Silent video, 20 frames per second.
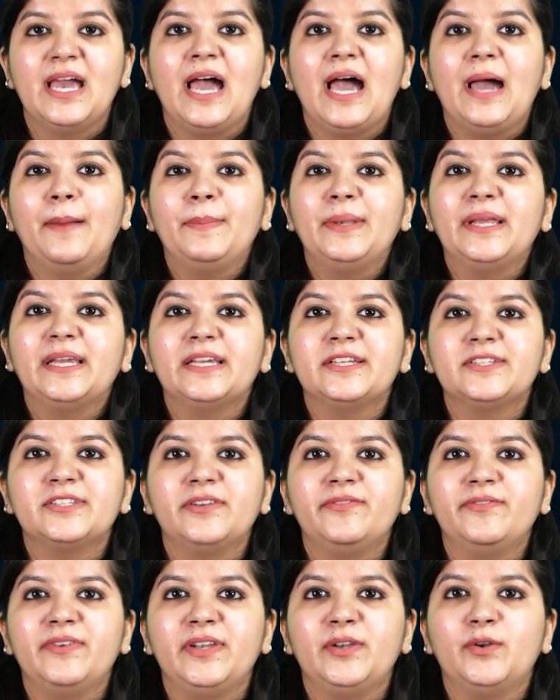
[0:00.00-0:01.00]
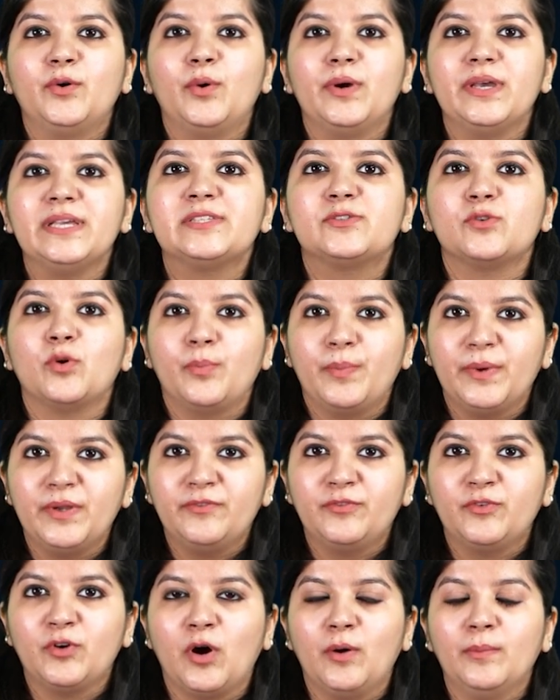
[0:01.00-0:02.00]
Application window is
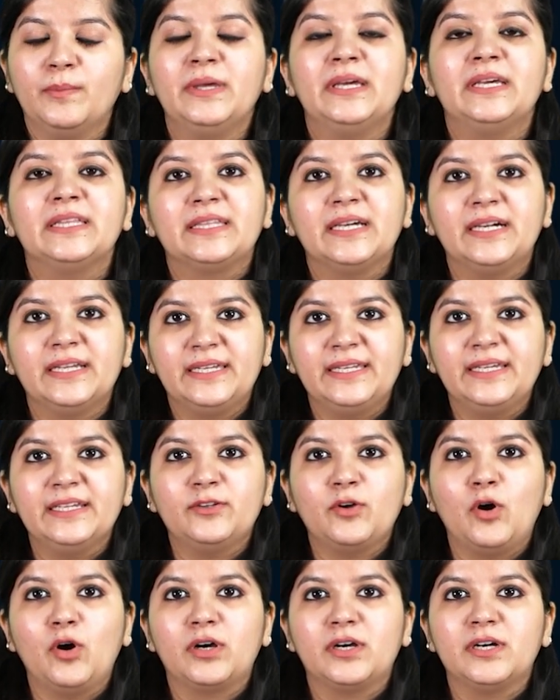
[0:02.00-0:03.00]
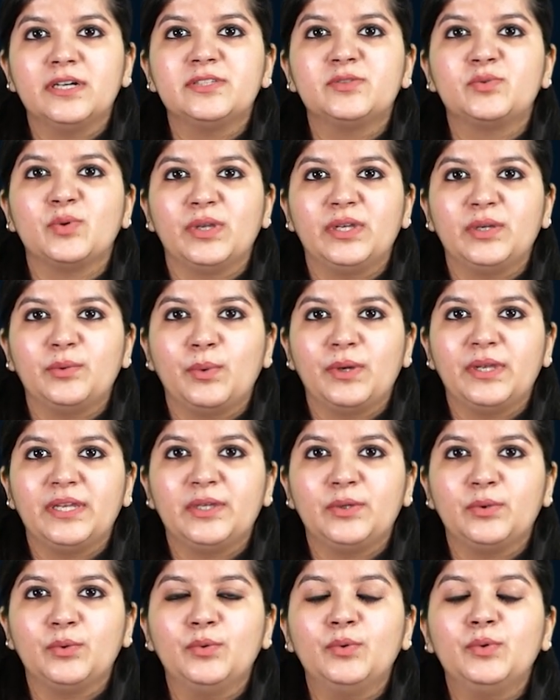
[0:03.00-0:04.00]
open from 30th August
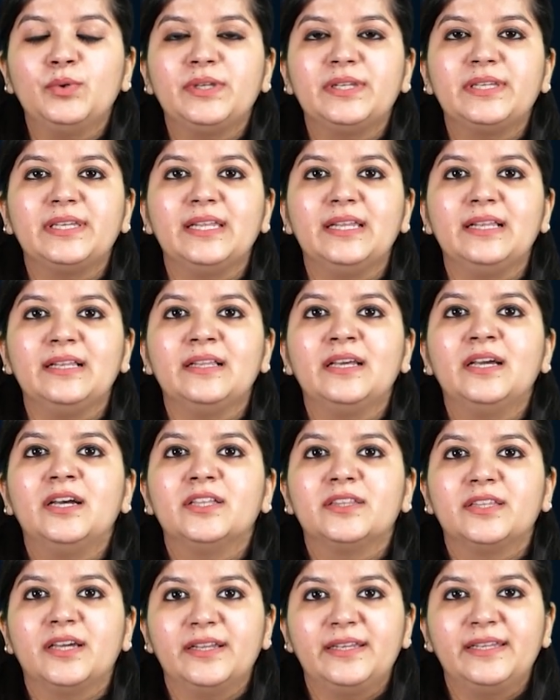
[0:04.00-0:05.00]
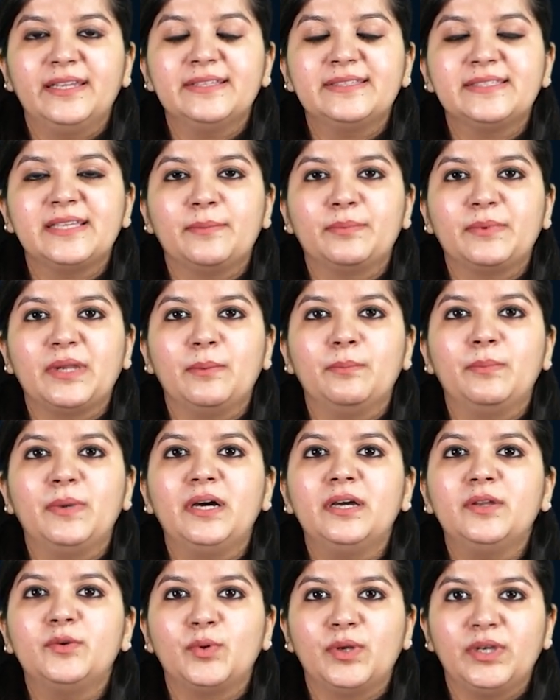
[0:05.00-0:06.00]
2022 till 30th
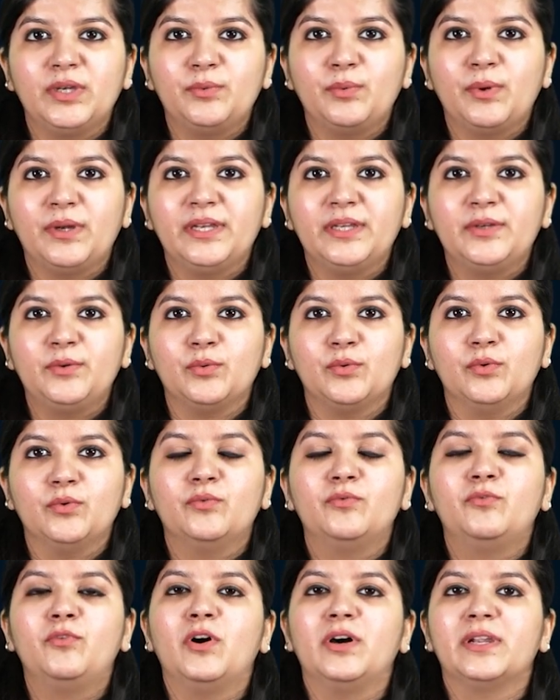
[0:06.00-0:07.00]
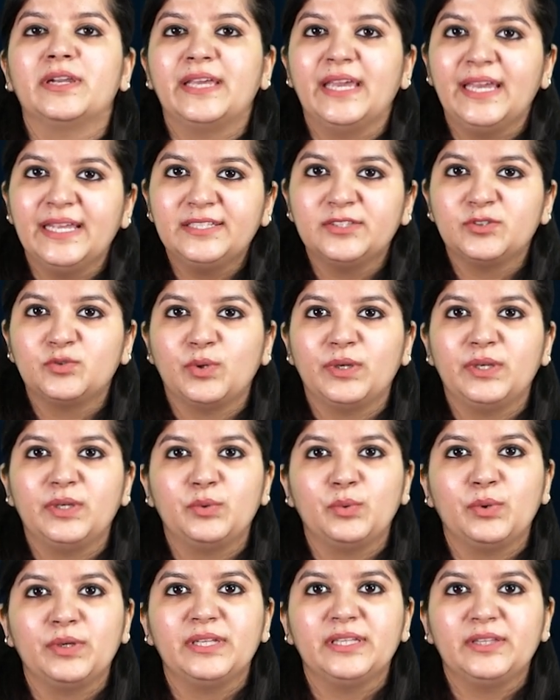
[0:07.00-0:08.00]
September 2022 for GATE
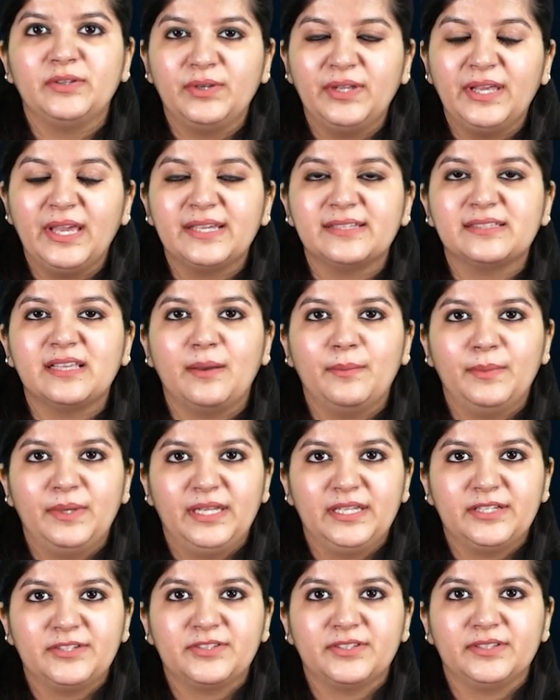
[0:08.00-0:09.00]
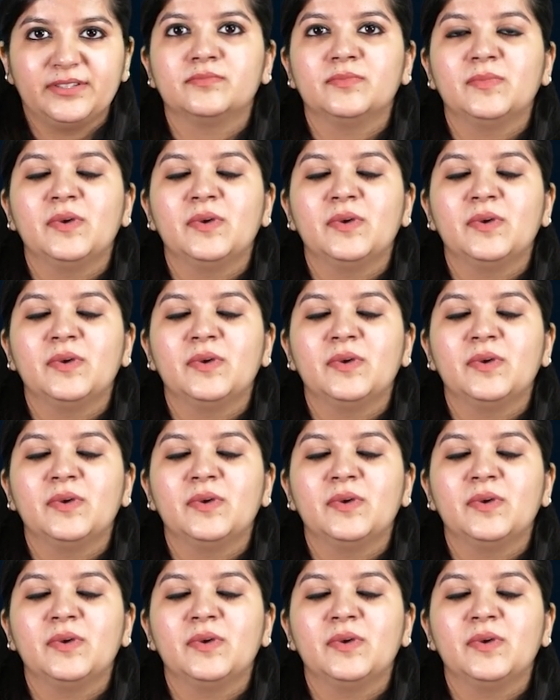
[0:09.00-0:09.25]
2023 examination.